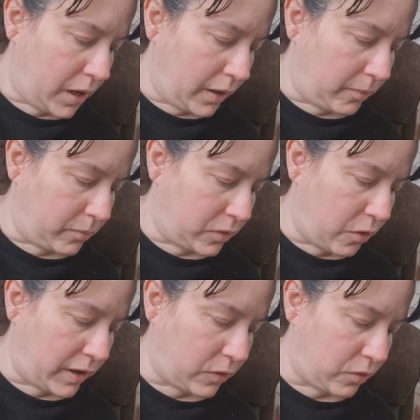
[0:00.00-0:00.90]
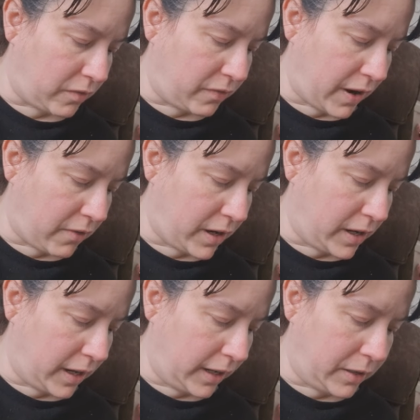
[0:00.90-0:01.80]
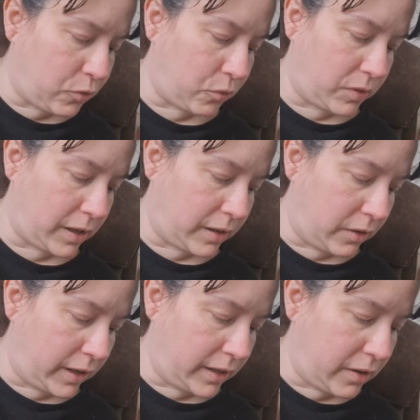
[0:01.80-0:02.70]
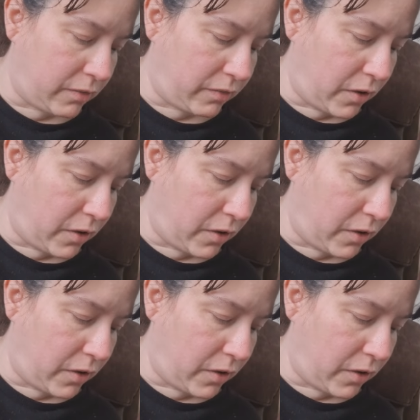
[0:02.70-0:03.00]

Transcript: Tied to a very literal deadline,